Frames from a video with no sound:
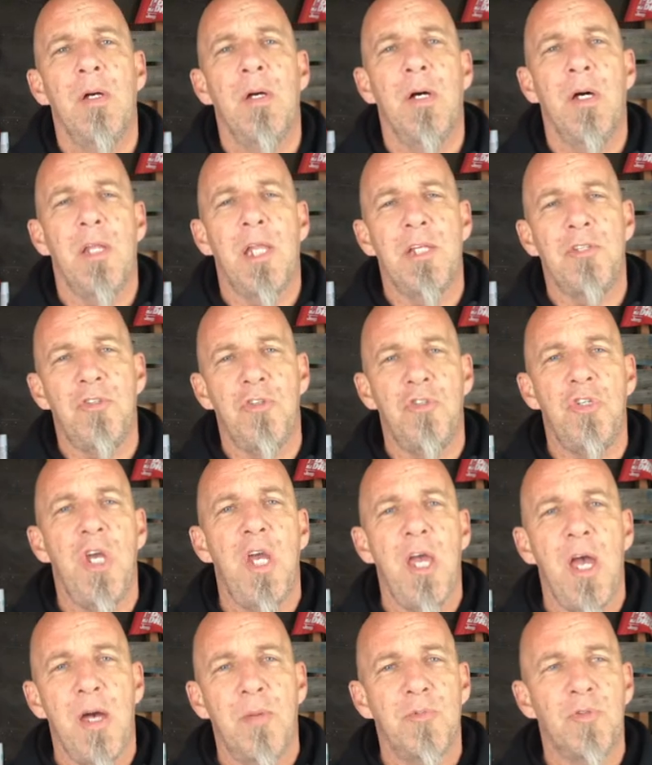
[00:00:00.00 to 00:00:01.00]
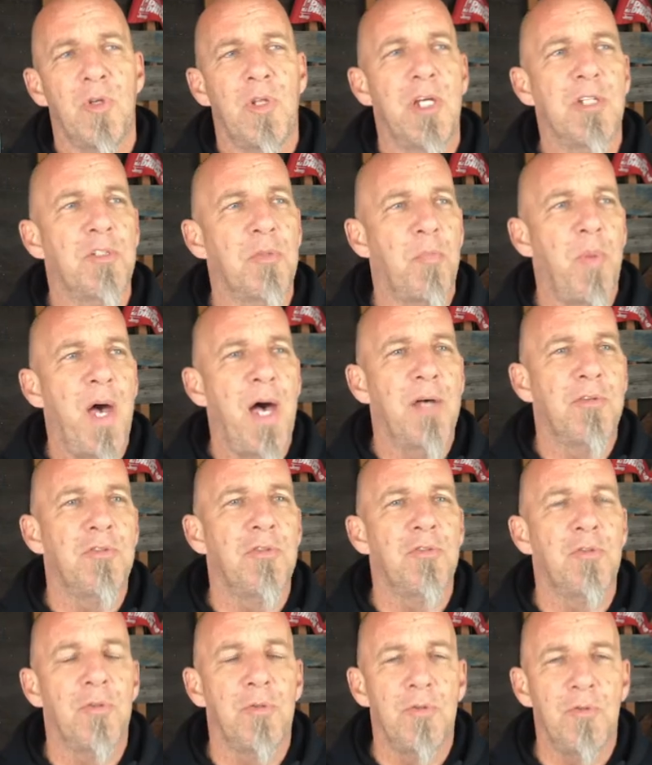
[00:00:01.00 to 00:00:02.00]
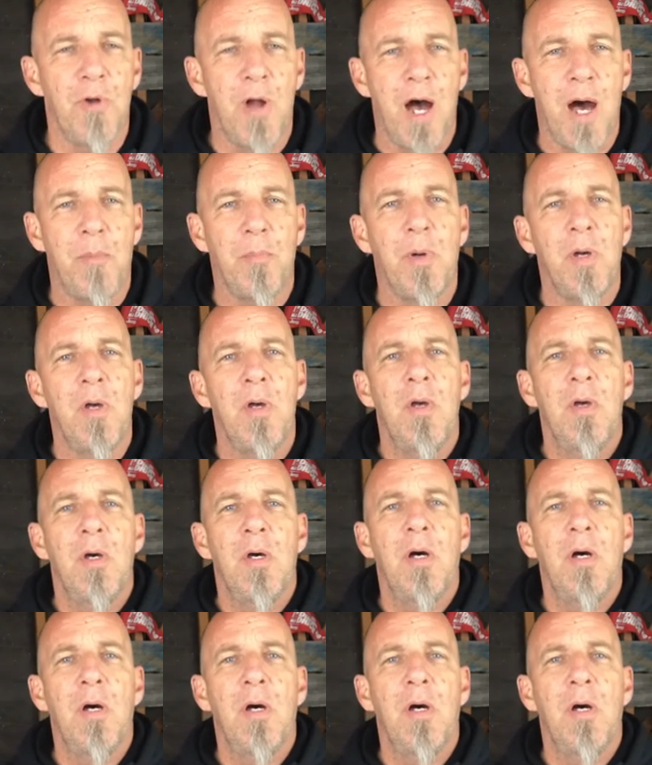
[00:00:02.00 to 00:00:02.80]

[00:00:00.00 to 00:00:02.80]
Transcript: That's a GM, so that's a passenger drop.